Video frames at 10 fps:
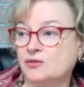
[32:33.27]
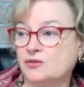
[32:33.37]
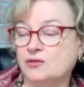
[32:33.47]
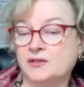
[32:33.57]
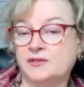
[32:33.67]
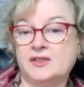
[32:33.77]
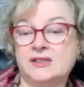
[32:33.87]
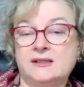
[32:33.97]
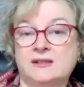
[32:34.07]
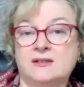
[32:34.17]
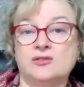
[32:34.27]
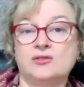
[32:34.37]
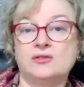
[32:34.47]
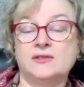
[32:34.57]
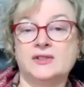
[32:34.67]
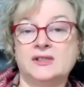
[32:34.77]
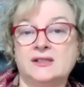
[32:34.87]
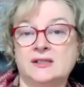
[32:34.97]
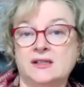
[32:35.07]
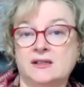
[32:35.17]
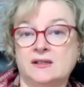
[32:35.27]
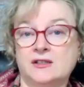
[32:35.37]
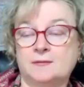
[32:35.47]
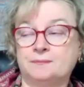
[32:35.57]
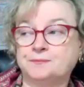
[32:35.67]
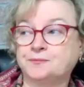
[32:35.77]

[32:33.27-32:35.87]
All of these things.